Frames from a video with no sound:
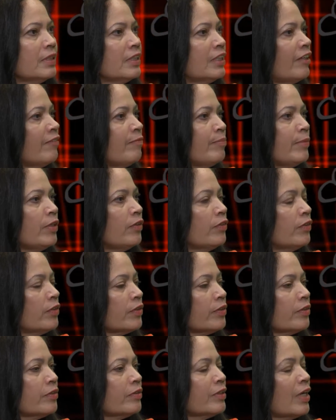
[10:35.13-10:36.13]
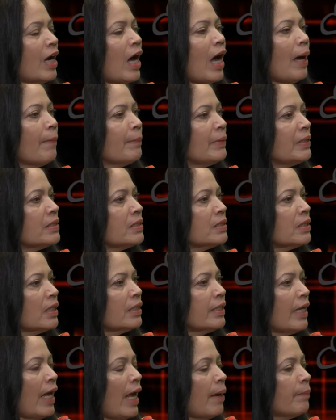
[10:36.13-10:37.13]
give me their comments
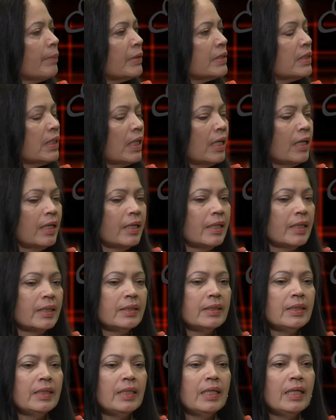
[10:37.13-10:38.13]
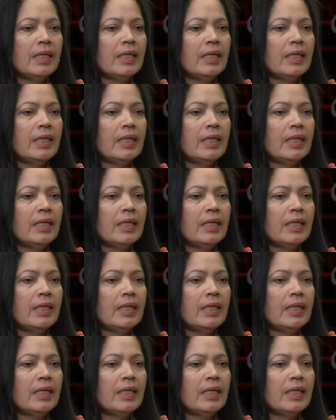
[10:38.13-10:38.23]
on Amazon.